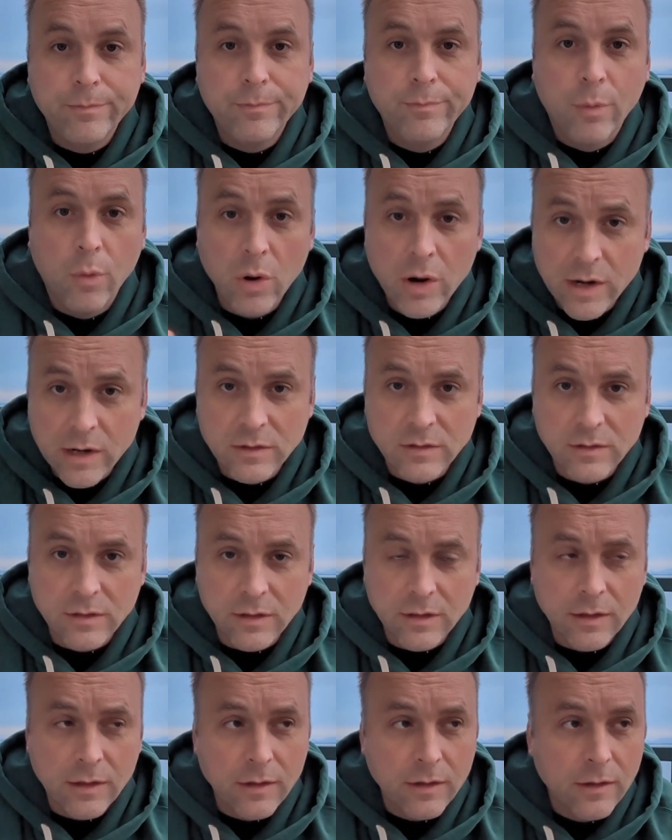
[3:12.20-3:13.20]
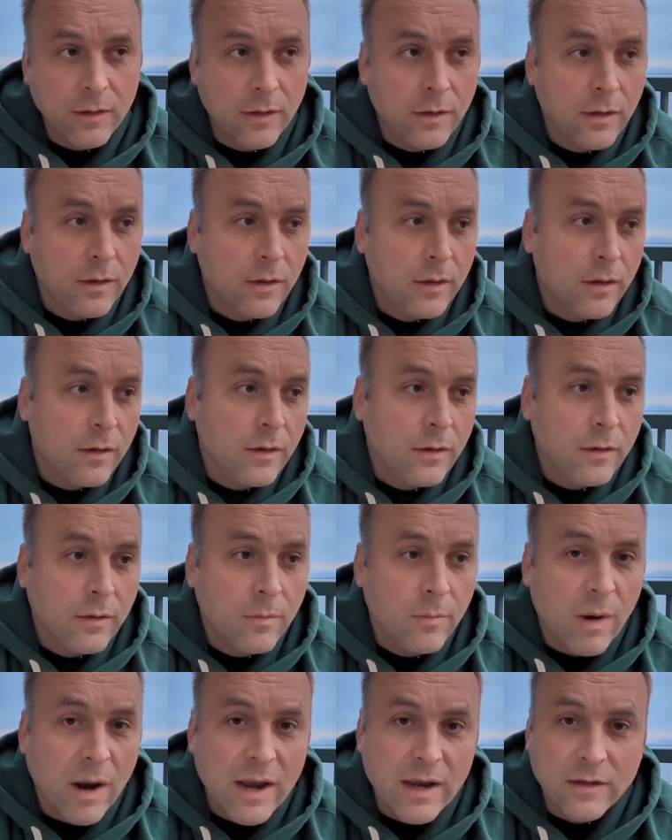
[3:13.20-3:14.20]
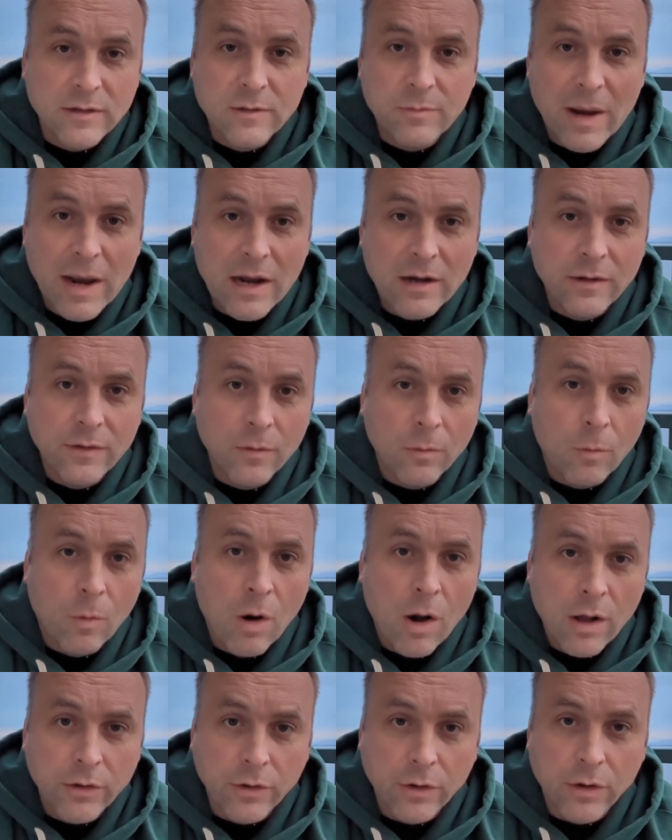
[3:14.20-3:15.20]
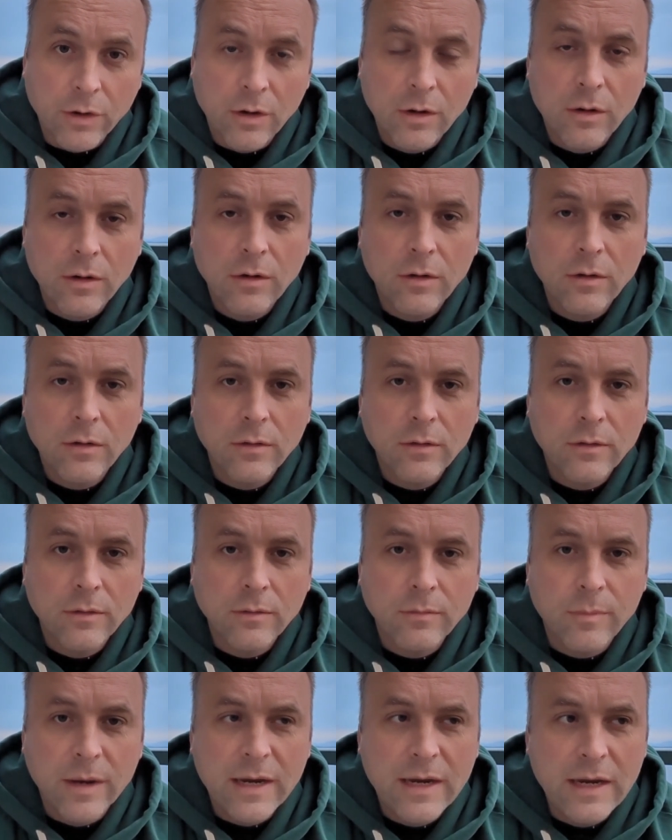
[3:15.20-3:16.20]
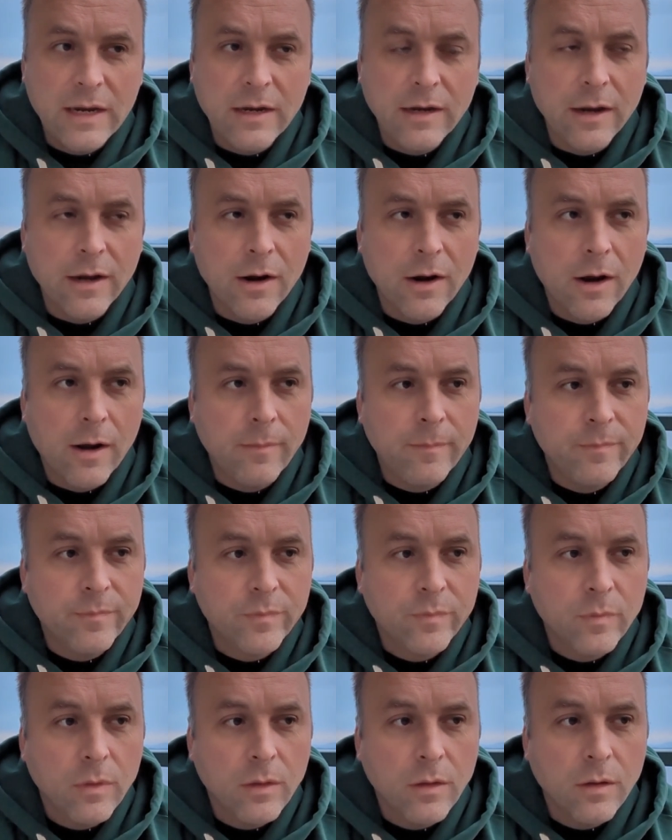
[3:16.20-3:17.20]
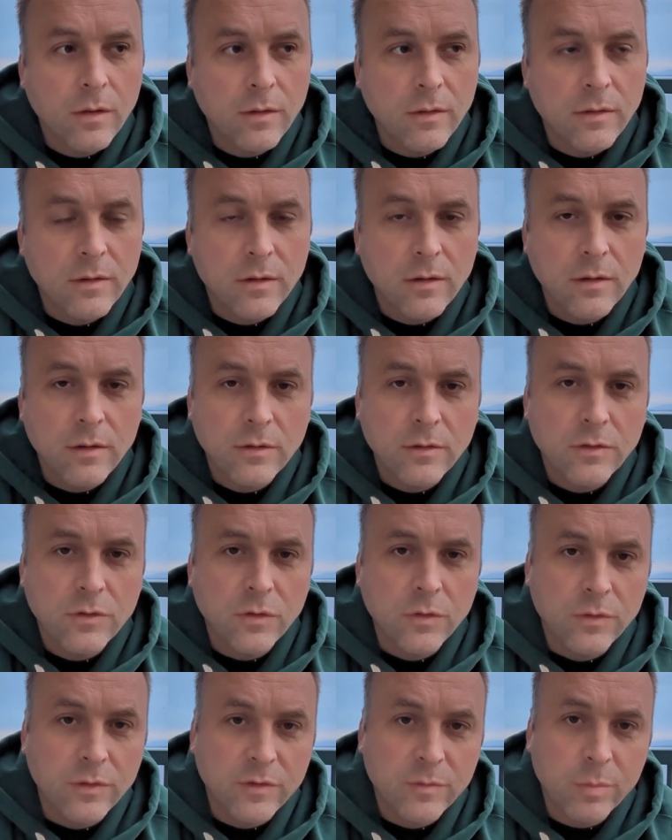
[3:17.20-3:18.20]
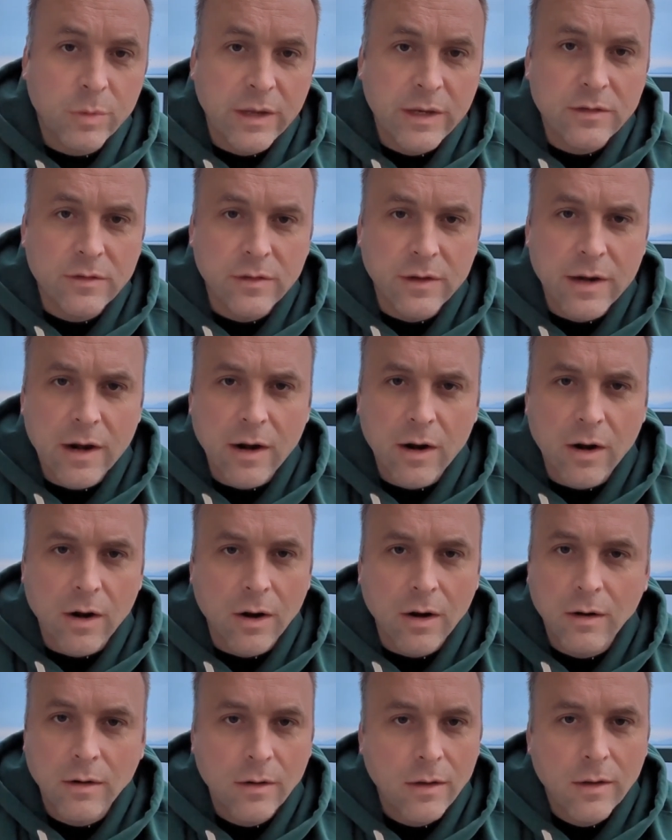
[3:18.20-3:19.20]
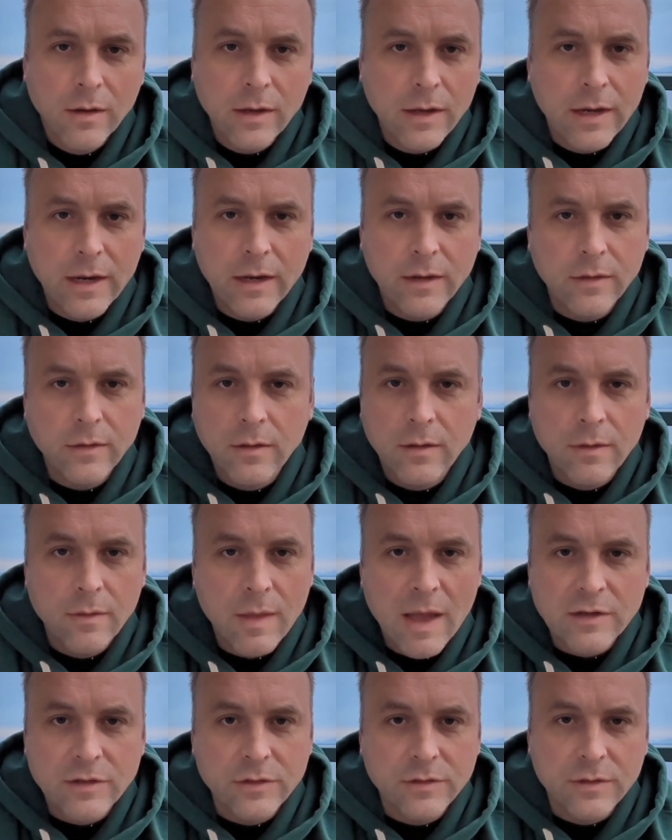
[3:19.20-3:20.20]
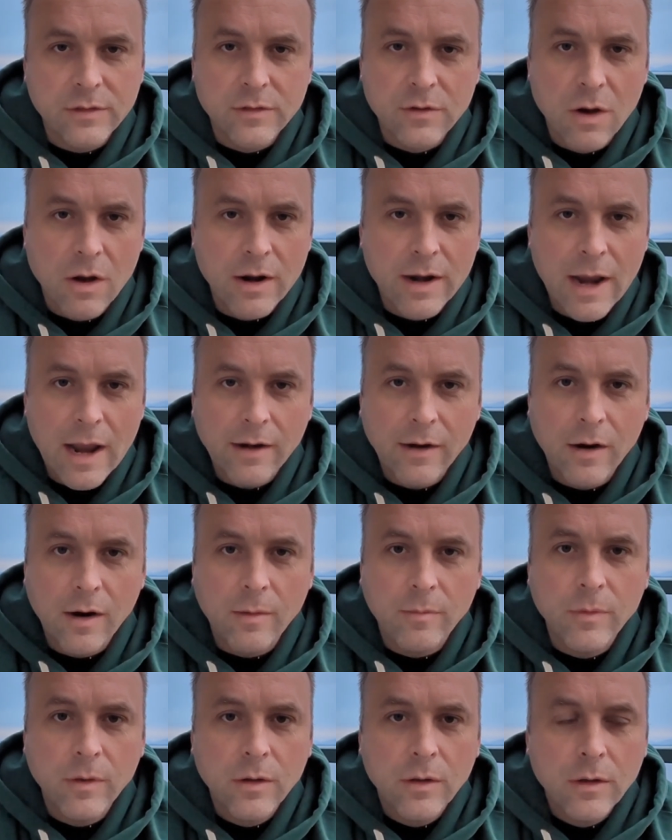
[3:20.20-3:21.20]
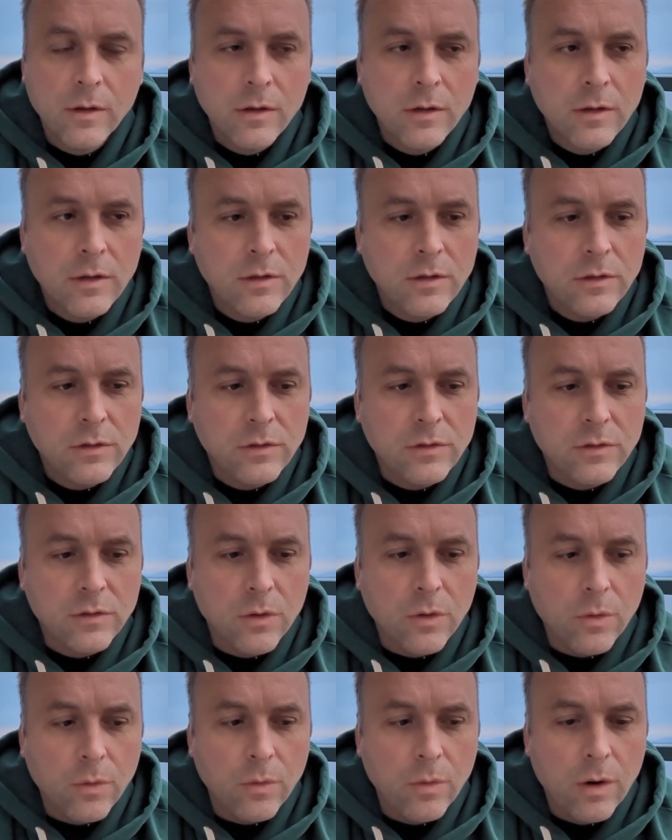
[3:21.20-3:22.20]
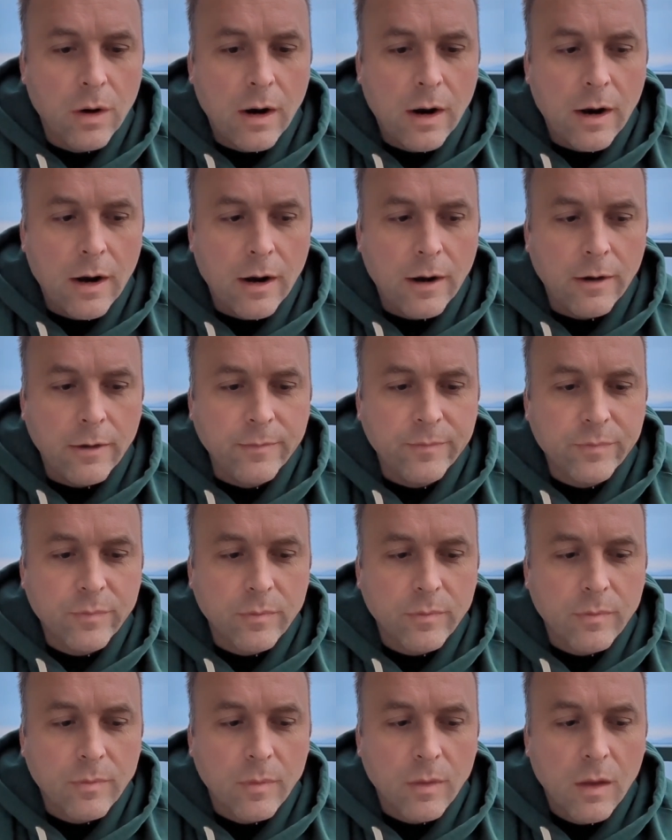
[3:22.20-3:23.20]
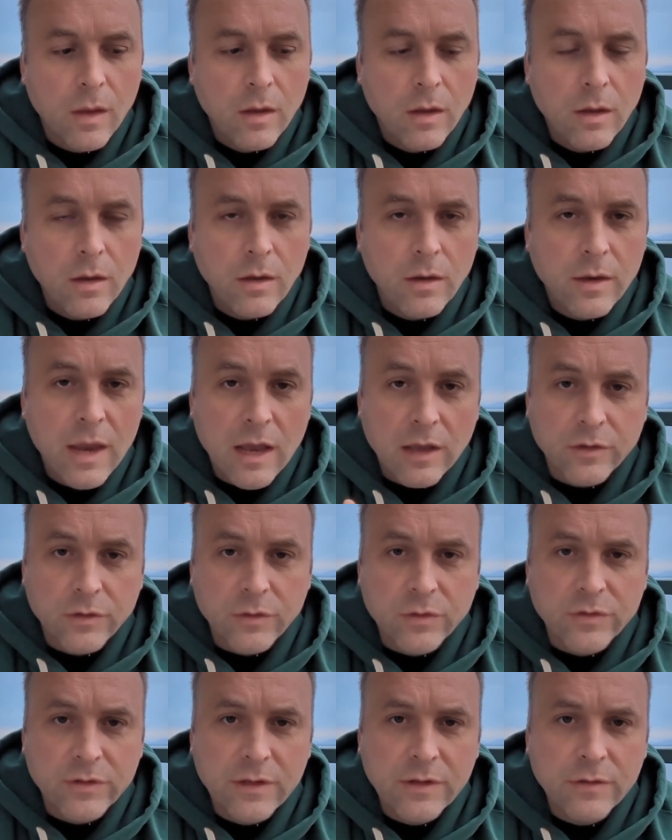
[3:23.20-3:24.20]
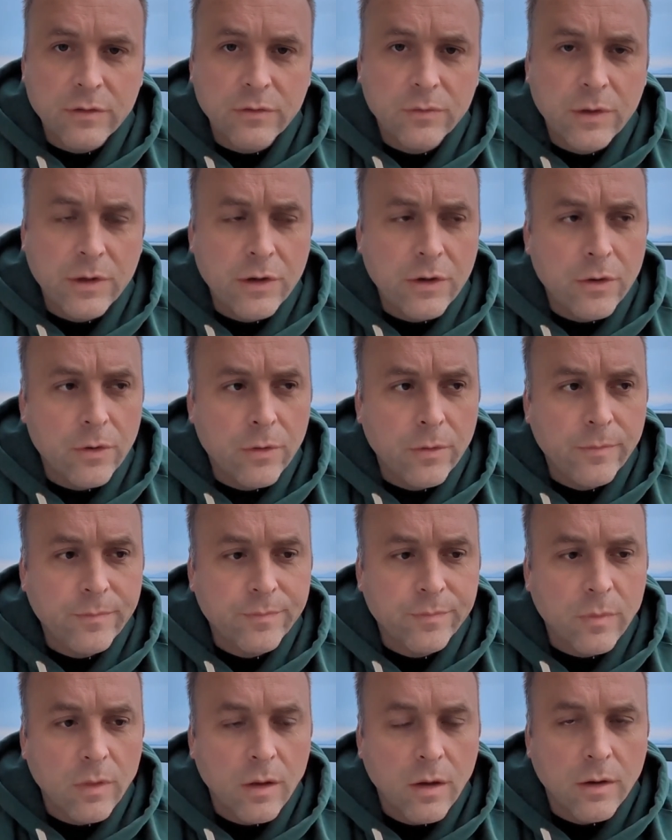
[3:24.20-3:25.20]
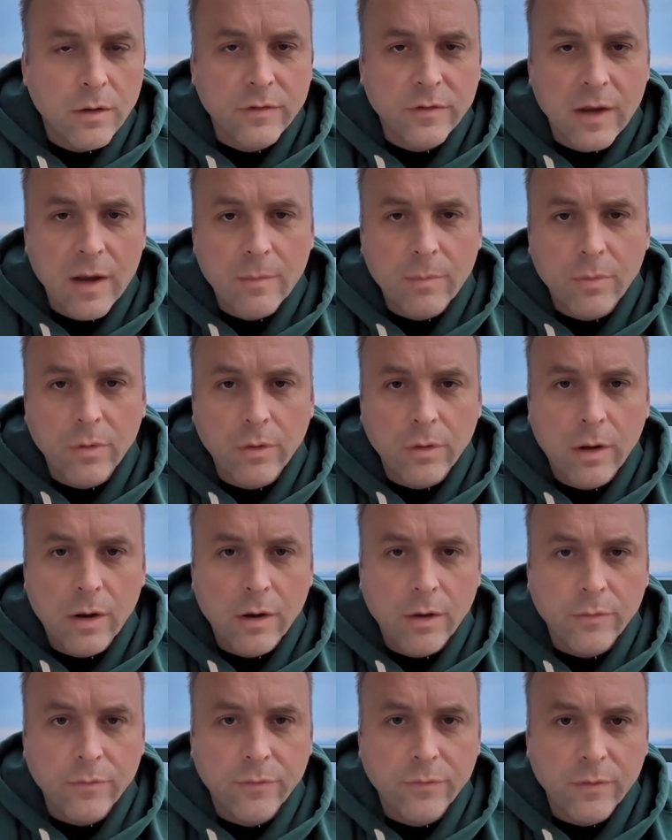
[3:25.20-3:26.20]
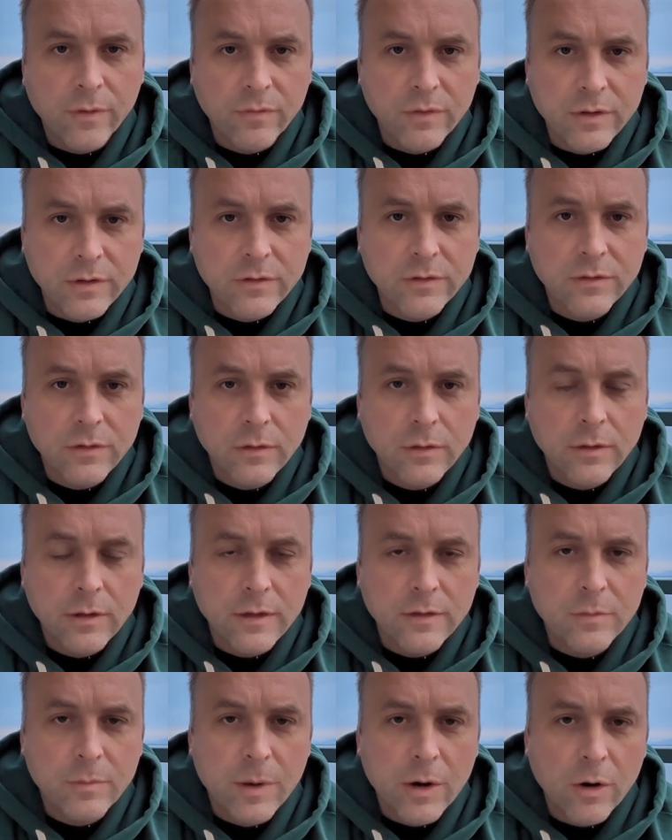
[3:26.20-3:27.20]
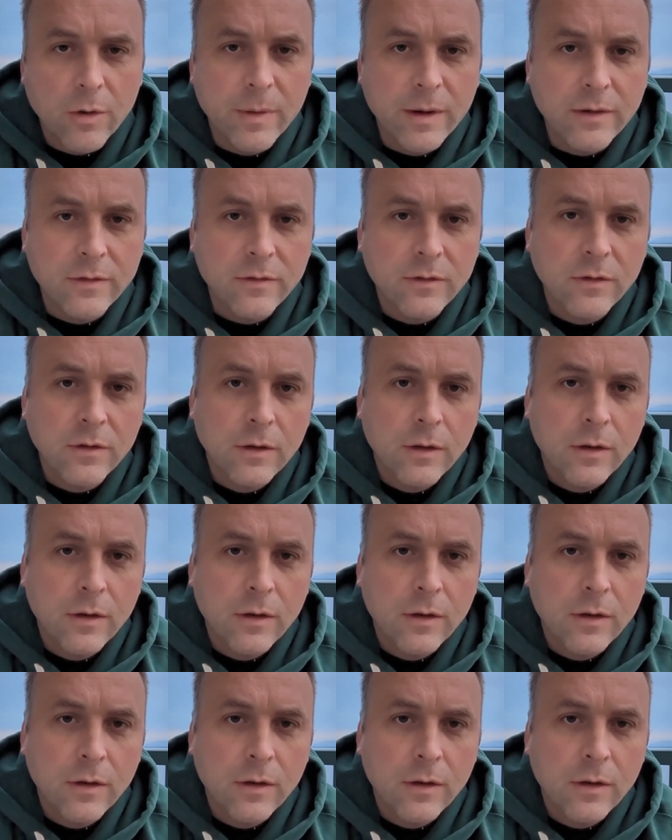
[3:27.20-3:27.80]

buoyancy by expanding the water, by heating it up to displace the air, that just does not add up. So so you'll see in this video an example of this experiment.